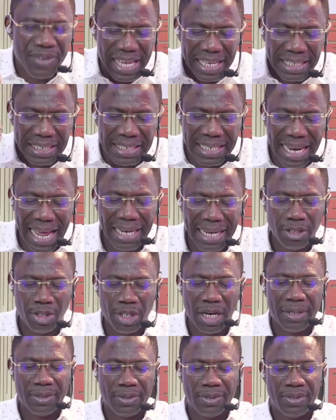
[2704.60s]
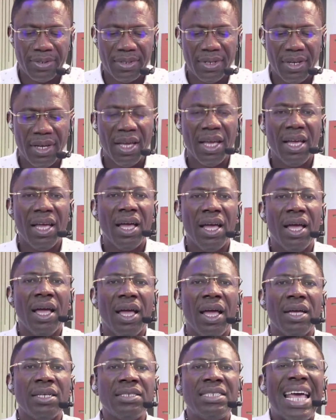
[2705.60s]
intelligence,
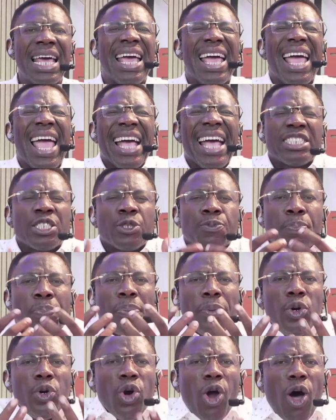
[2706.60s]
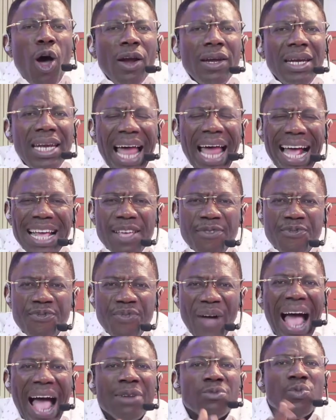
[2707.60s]
they explore life
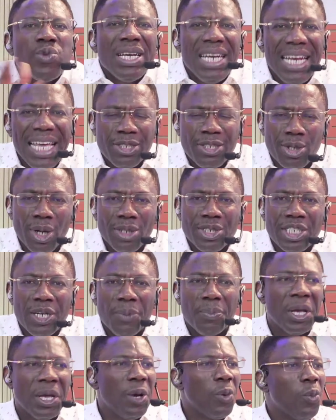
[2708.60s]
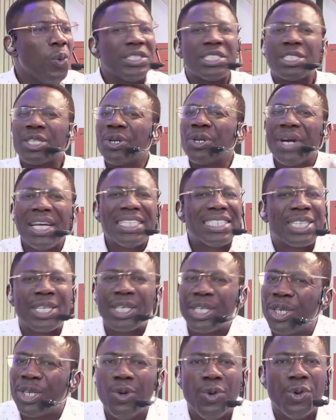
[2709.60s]
and relationship with great
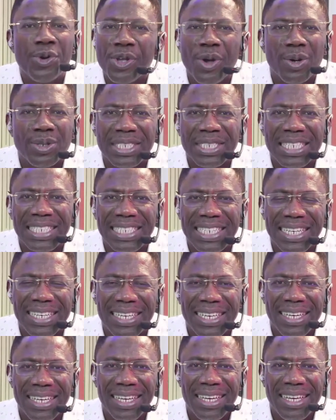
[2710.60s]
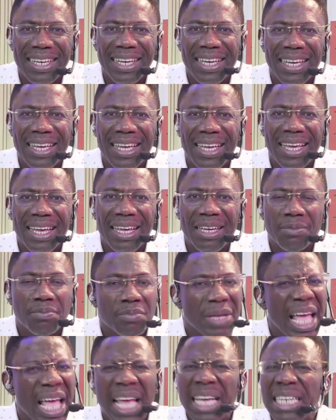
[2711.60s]
curiosity.
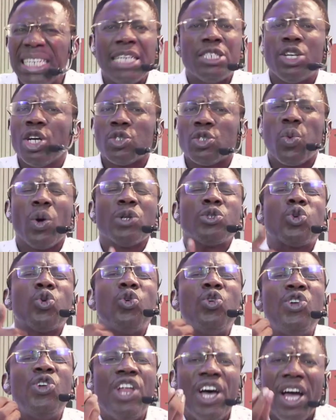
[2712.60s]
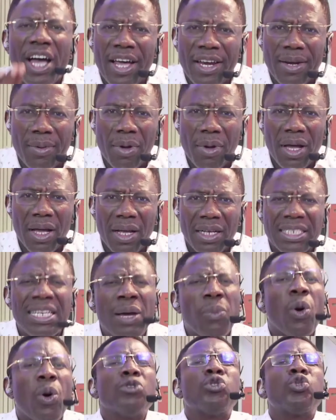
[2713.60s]
They just want to learn. They
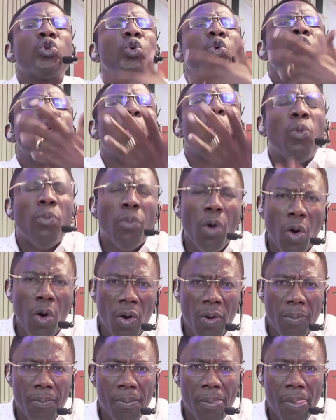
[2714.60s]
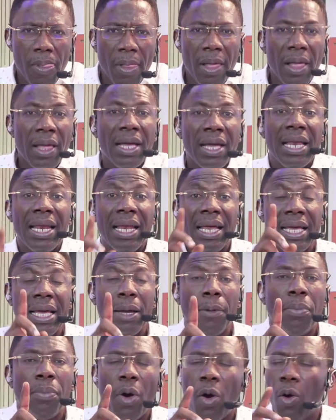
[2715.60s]
want to know more.
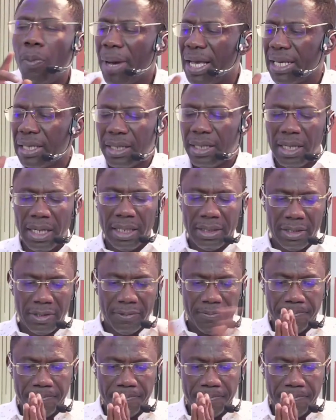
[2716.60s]
Oh my goodness.